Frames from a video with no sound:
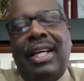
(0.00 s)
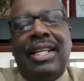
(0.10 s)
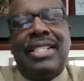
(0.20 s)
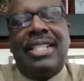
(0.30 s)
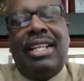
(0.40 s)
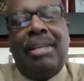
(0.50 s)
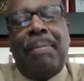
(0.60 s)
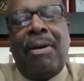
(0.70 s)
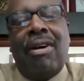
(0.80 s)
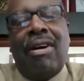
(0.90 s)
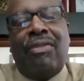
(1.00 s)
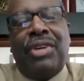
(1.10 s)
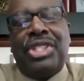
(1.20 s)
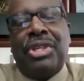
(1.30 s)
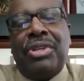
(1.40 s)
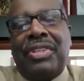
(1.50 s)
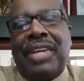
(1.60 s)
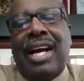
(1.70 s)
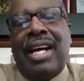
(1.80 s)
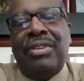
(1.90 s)
in Tinley Park for the Church
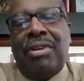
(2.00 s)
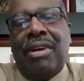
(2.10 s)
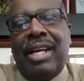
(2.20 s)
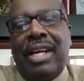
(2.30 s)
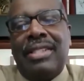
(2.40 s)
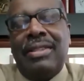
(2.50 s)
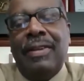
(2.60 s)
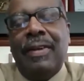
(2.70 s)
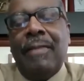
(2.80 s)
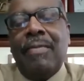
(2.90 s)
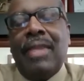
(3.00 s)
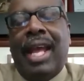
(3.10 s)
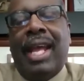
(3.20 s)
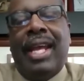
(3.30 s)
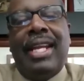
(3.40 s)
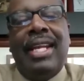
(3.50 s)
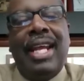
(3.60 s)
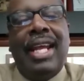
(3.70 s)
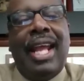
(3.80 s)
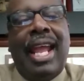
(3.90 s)
of God in Christ.
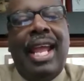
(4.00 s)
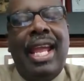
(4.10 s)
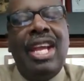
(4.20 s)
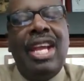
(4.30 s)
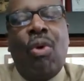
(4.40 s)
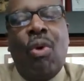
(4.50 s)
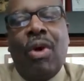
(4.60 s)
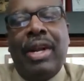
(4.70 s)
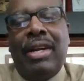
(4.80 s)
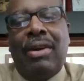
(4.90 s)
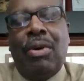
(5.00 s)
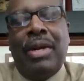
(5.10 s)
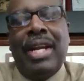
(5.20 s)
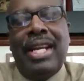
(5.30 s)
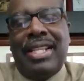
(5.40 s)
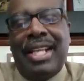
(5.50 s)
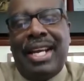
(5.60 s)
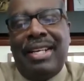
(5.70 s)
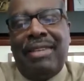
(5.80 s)
And he coordinated that